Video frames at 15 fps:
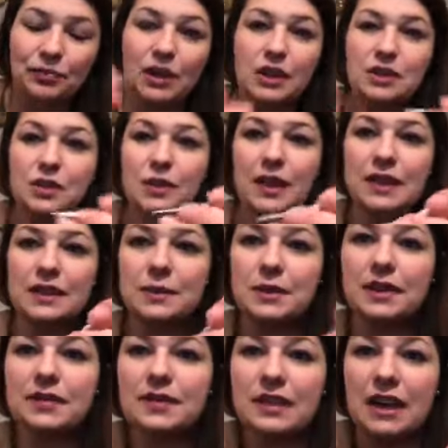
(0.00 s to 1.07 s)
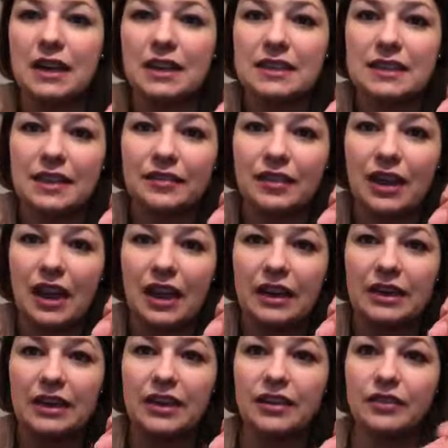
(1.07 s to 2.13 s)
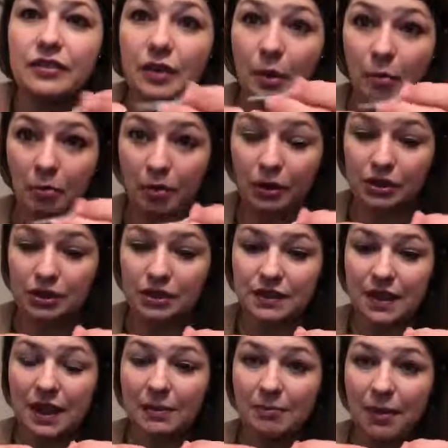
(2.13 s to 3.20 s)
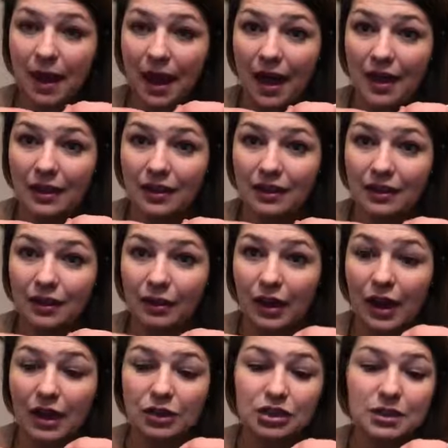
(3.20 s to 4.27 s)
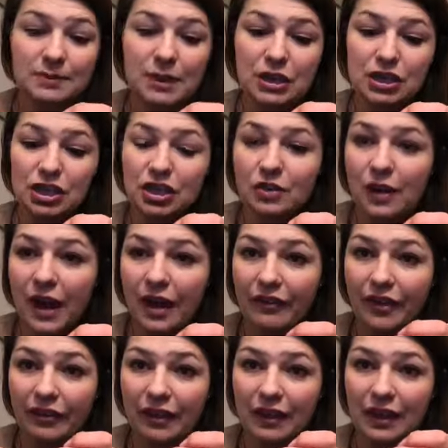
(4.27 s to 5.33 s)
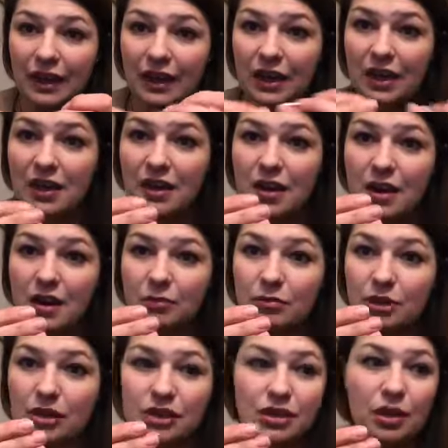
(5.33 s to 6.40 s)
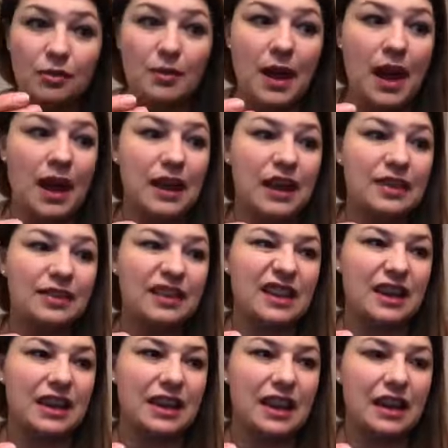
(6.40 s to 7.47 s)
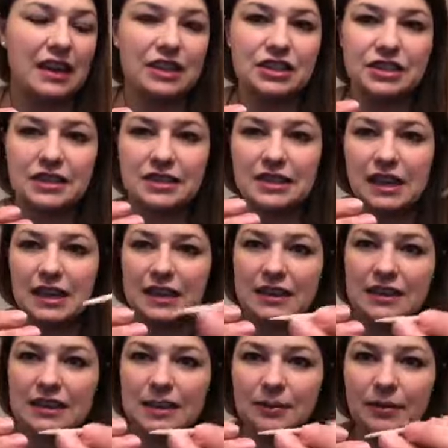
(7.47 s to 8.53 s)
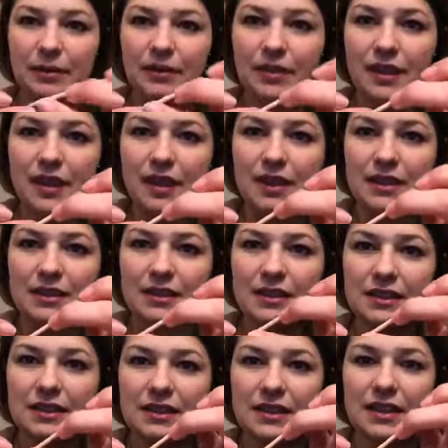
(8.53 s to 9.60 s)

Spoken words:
So that's what I've done, is I've kind of pushed that back, okay, and just make sure you have everything pushed all back, and then I kind of just take the tip of this